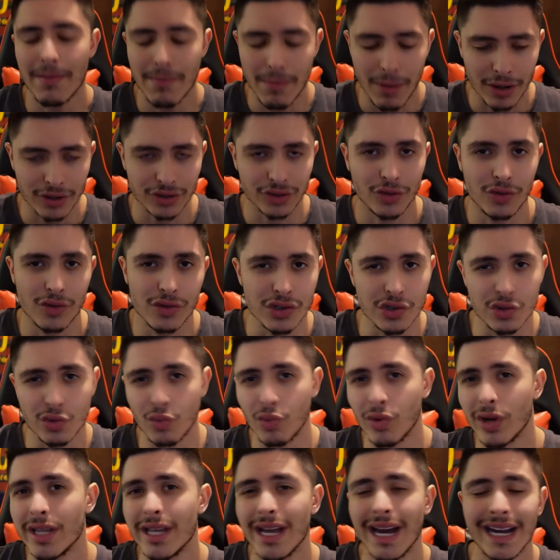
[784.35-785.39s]
Barcelona's
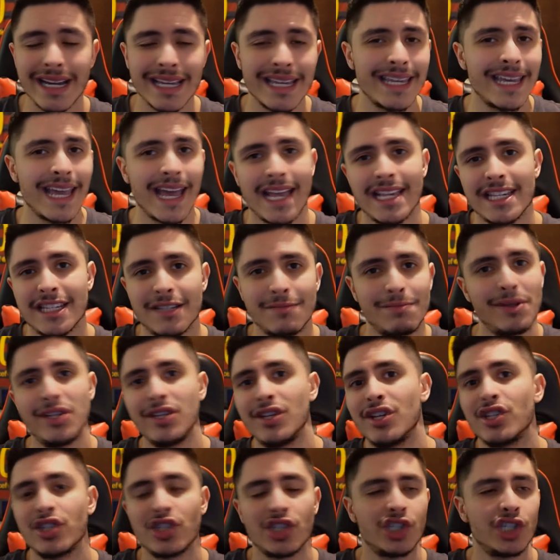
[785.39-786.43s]
win against
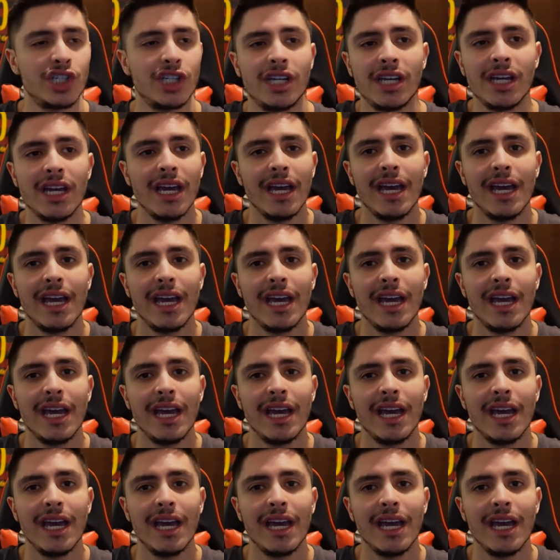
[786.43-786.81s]
PSG.